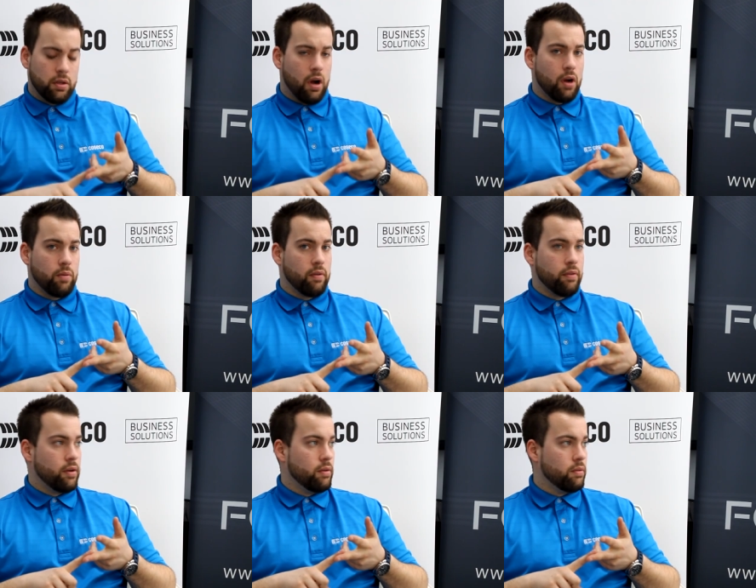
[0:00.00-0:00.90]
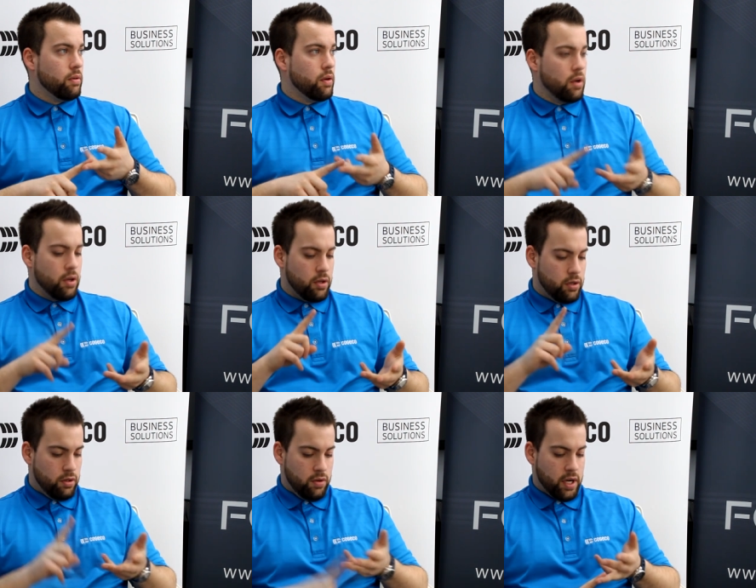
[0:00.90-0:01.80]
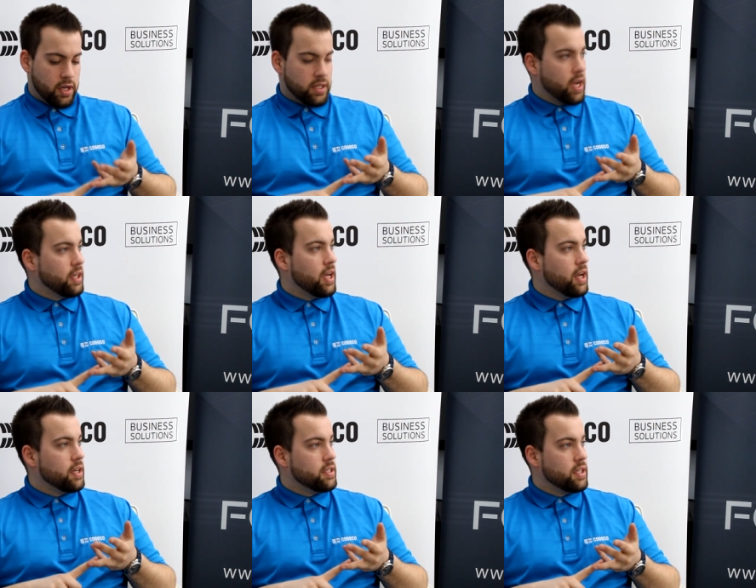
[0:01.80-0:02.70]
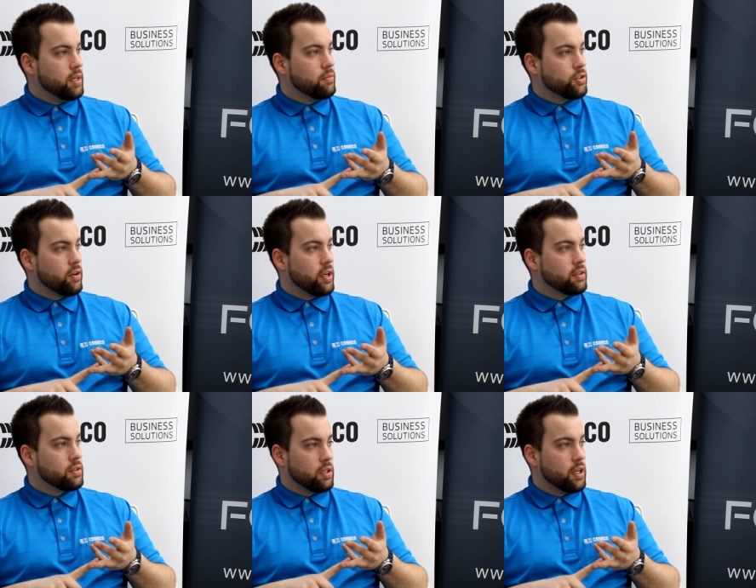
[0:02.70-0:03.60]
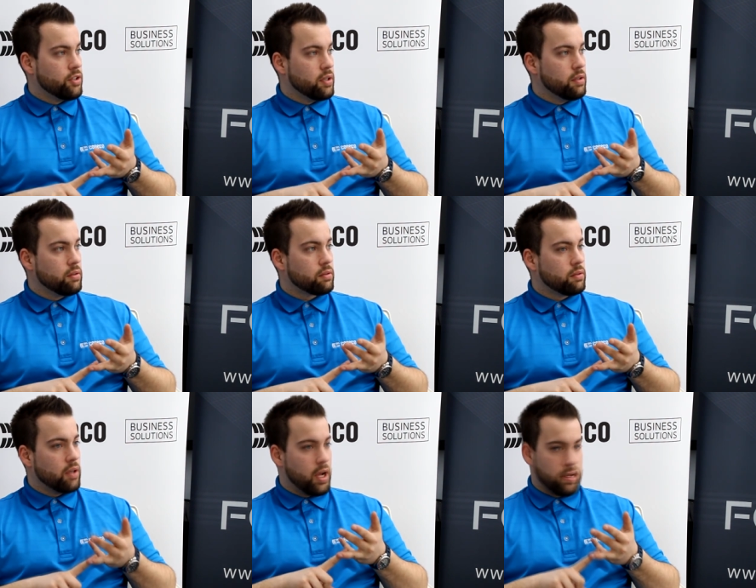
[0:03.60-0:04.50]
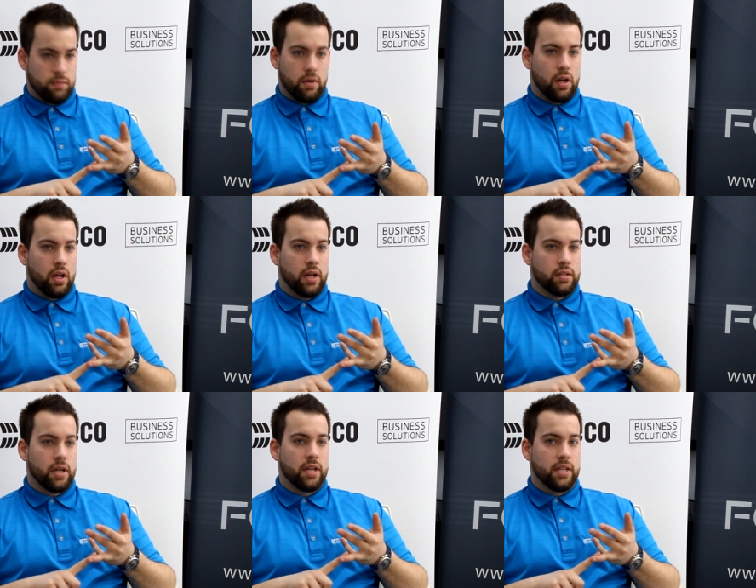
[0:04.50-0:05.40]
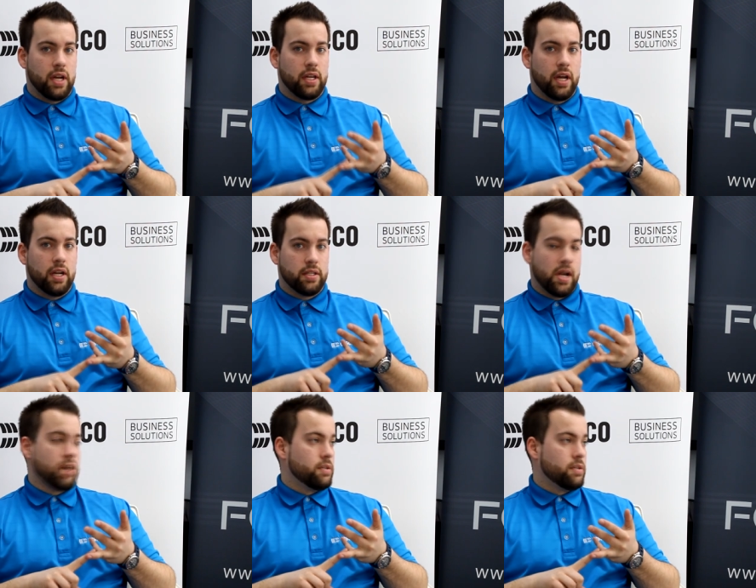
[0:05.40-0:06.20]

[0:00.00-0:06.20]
the hardware for you. You get a dedicated team during installation, as well as a dedicated tech